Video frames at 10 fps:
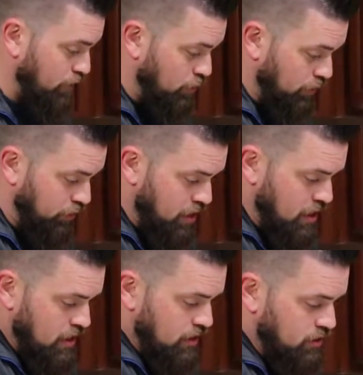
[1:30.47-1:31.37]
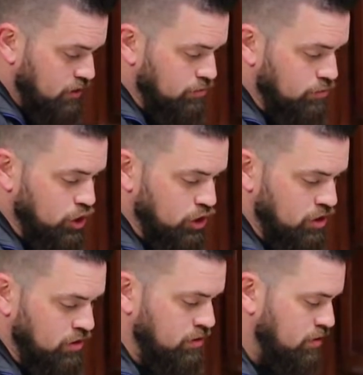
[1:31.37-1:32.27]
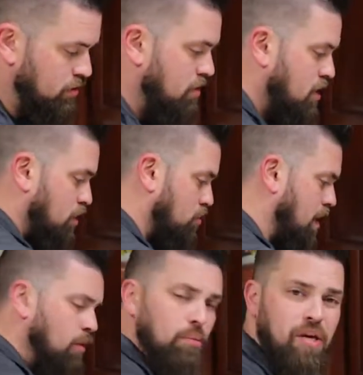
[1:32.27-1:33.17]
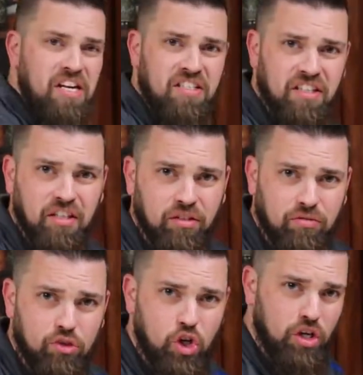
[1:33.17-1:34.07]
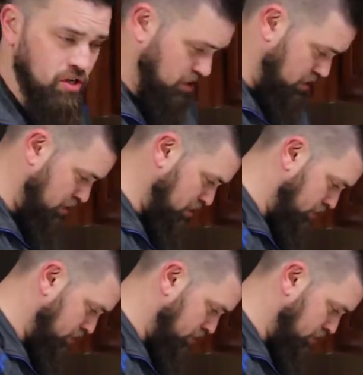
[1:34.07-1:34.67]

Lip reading: it with some just ground meat and goodness.